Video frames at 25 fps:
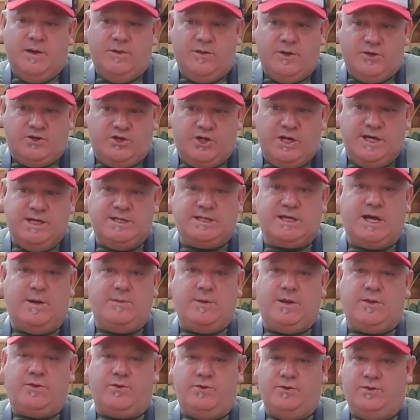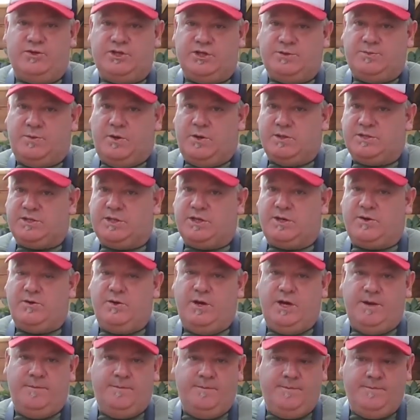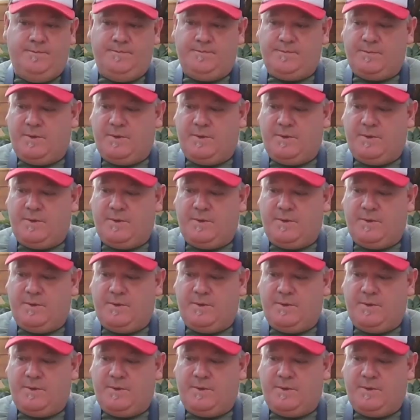the cheese coming through just past the cream.